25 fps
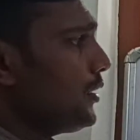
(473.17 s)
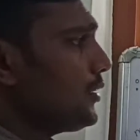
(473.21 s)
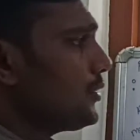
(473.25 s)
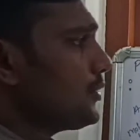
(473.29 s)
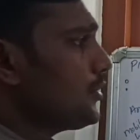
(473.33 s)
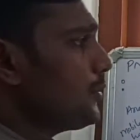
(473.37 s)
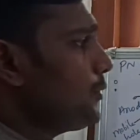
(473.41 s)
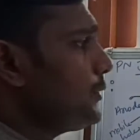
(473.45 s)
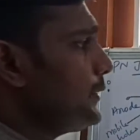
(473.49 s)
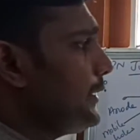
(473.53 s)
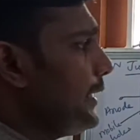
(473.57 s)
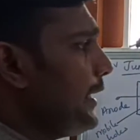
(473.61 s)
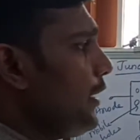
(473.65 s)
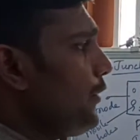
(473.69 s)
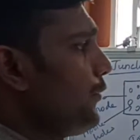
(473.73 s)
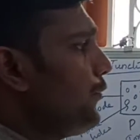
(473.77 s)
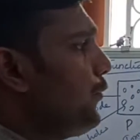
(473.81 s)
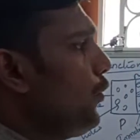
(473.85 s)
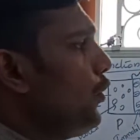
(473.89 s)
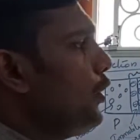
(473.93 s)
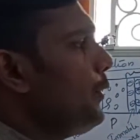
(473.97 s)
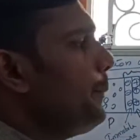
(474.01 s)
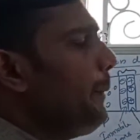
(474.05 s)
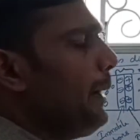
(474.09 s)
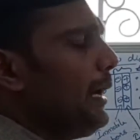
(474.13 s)
So there are
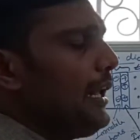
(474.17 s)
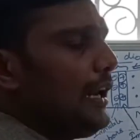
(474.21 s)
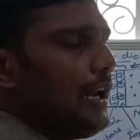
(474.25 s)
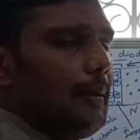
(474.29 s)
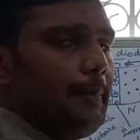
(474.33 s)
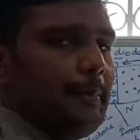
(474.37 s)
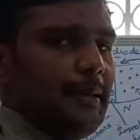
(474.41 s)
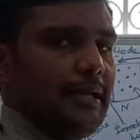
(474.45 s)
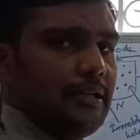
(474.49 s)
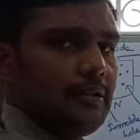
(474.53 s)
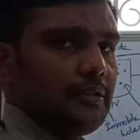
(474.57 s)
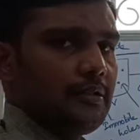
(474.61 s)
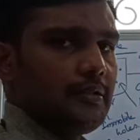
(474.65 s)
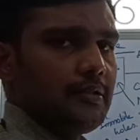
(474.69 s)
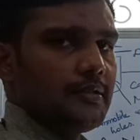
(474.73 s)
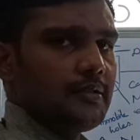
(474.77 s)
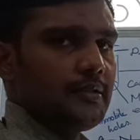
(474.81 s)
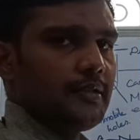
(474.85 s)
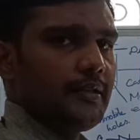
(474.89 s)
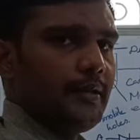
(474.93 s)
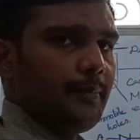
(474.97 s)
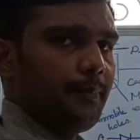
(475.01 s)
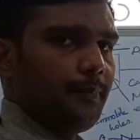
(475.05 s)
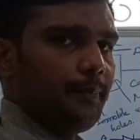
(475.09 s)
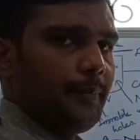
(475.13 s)
4
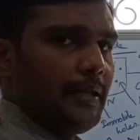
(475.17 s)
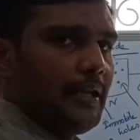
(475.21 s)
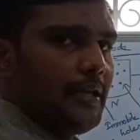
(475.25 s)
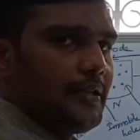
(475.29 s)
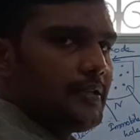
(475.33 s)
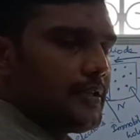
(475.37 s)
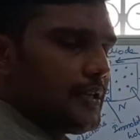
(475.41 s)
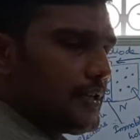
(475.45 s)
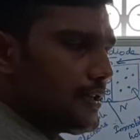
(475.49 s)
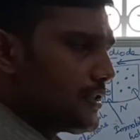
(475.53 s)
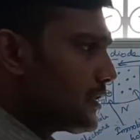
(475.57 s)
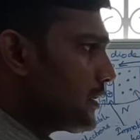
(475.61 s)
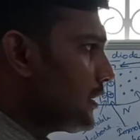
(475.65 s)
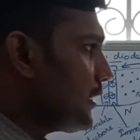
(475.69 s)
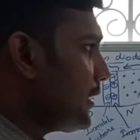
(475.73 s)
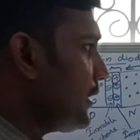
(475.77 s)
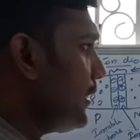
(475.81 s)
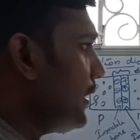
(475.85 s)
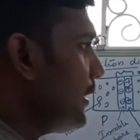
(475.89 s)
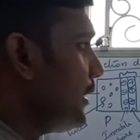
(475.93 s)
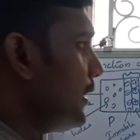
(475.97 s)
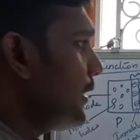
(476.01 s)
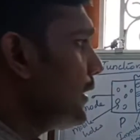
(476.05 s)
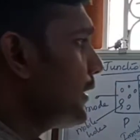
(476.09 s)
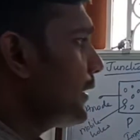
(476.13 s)
parameters in PN junction
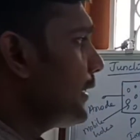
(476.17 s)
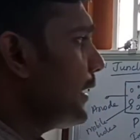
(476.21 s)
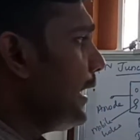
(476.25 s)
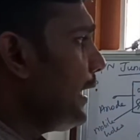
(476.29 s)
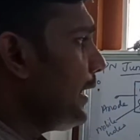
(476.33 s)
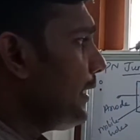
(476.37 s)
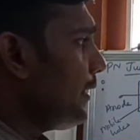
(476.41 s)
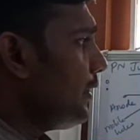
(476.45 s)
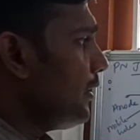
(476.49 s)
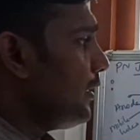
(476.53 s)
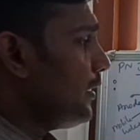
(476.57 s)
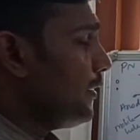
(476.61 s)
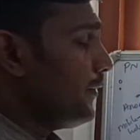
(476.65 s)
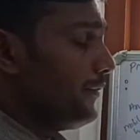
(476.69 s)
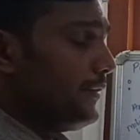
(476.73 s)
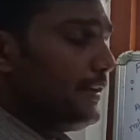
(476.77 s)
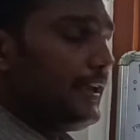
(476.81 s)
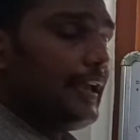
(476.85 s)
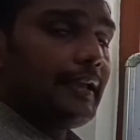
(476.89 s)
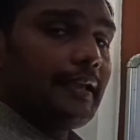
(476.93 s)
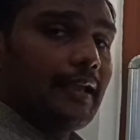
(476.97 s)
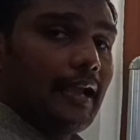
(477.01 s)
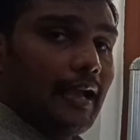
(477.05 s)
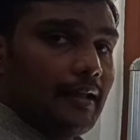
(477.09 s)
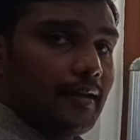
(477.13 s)

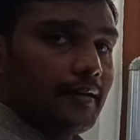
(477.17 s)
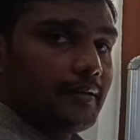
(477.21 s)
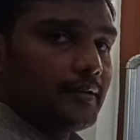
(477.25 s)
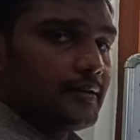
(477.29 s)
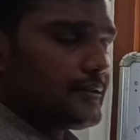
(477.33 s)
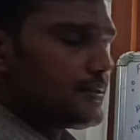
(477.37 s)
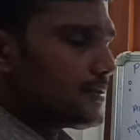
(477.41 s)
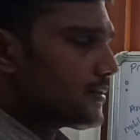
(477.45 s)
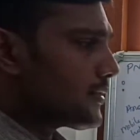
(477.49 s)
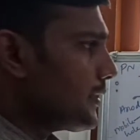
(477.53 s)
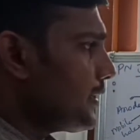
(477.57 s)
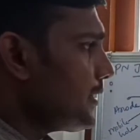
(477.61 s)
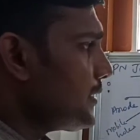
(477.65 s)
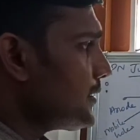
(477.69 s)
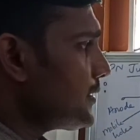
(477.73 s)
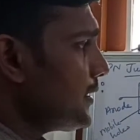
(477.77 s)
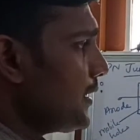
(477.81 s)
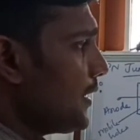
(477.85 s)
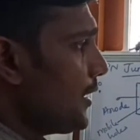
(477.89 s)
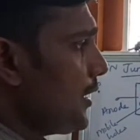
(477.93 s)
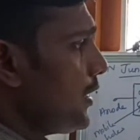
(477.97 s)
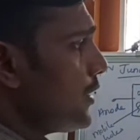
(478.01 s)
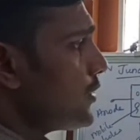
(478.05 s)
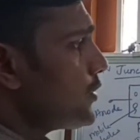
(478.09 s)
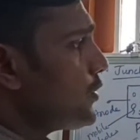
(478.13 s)
VA characteristics.
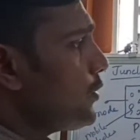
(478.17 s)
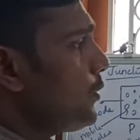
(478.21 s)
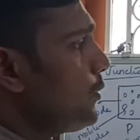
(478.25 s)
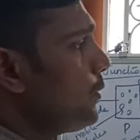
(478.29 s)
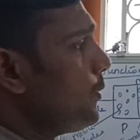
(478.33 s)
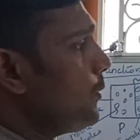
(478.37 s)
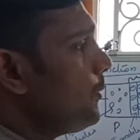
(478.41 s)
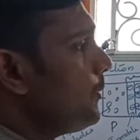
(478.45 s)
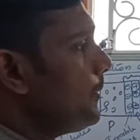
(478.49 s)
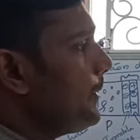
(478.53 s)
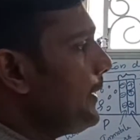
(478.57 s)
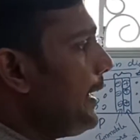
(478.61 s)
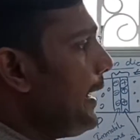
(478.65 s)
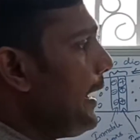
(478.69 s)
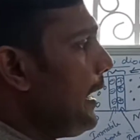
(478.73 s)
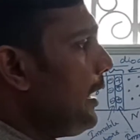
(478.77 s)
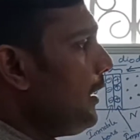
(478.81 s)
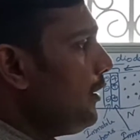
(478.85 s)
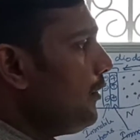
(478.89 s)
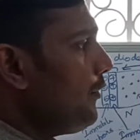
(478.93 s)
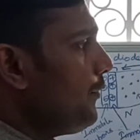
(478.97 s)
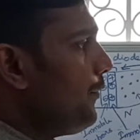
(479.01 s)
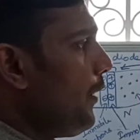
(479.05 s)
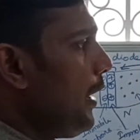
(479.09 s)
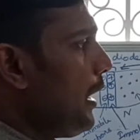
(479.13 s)
So they
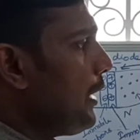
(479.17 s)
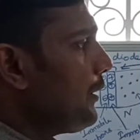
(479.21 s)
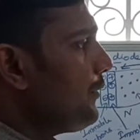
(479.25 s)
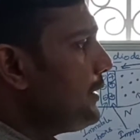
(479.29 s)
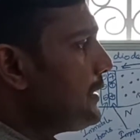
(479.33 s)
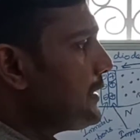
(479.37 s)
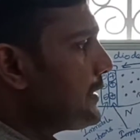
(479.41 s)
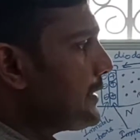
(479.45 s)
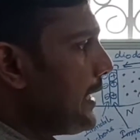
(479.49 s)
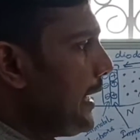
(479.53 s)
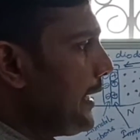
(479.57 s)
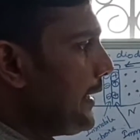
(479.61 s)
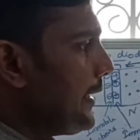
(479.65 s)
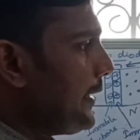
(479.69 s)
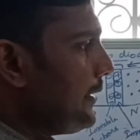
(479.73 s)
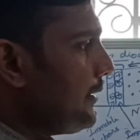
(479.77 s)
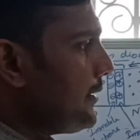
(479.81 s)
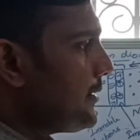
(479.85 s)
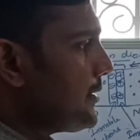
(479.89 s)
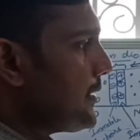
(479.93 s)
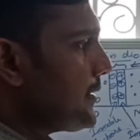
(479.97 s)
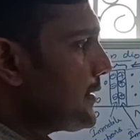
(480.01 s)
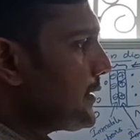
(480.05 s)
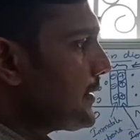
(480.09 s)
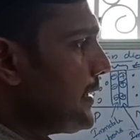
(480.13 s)
are forward static
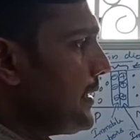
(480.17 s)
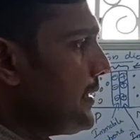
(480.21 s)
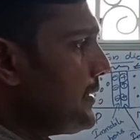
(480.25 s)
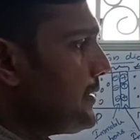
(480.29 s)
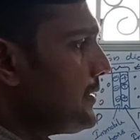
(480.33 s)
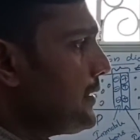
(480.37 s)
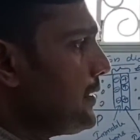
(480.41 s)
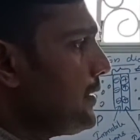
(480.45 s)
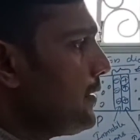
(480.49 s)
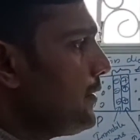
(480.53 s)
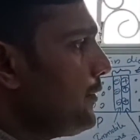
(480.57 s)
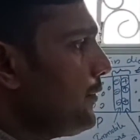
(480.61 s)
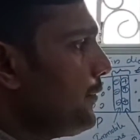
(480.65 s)
resistance,